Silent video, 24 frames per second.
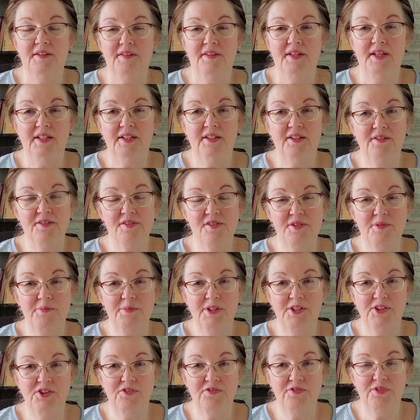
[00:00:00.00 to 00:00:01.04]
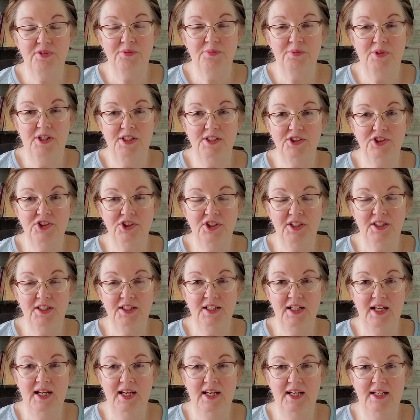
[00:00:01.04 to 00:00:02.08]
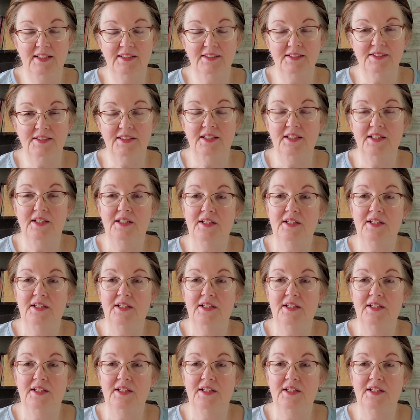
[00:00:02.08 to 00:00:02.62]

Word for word: Thank you so much for watching and